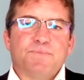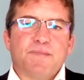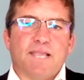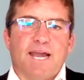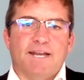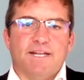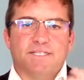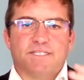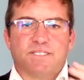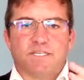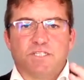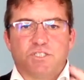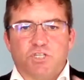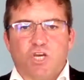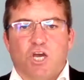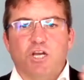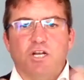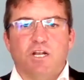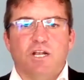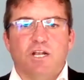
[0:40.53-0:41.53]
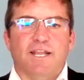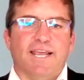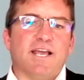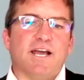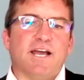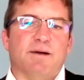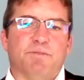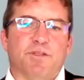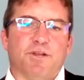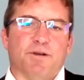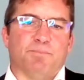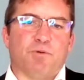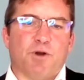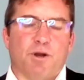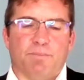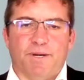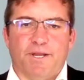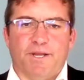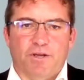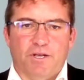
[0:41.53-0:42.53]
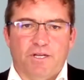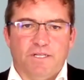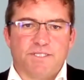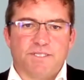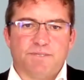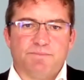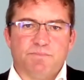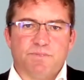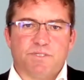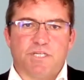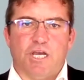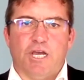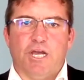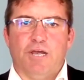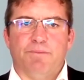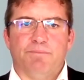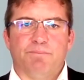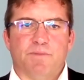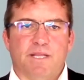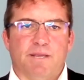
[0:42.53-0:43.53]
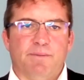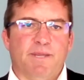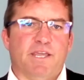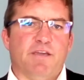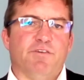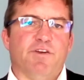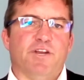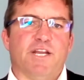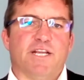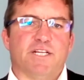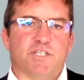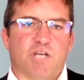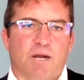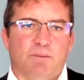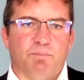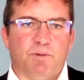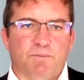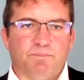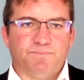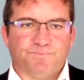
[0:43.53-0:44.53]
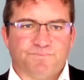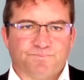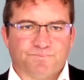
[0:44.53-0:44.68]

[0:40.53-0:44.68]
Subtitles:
and it's the total income that a property earns. So let me give you an example.